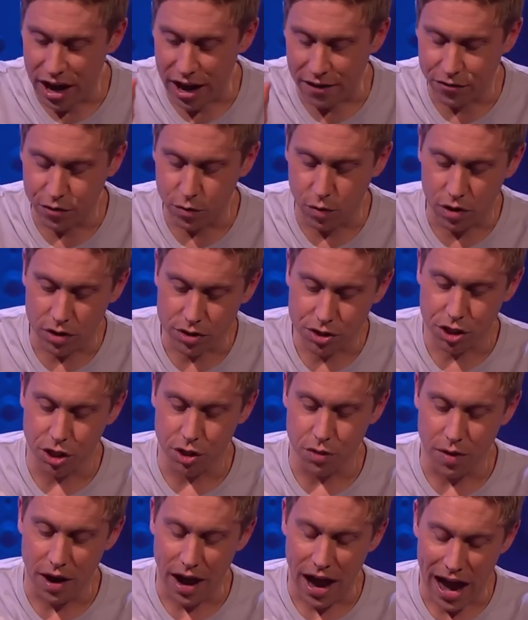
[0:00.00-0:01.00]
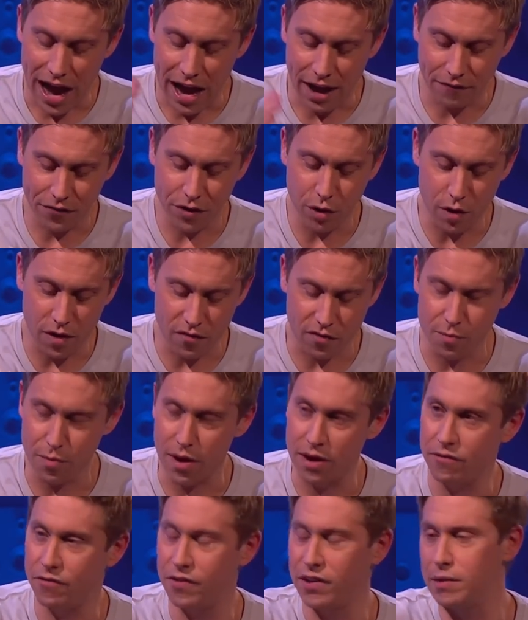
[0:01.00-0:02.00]
I have to ask you, have you ever
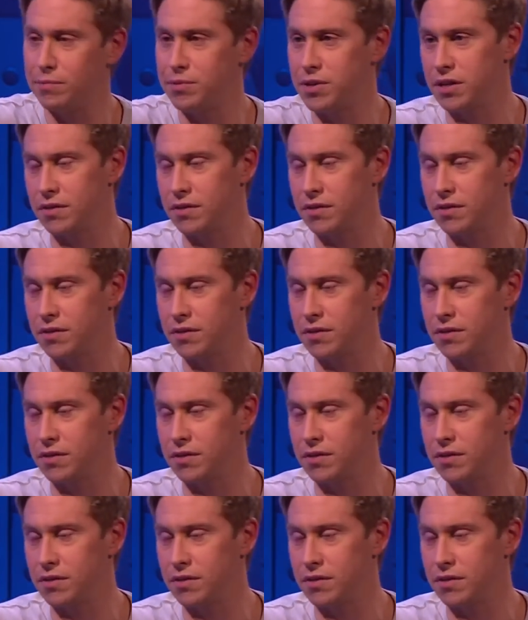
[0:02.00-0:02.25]
met Philip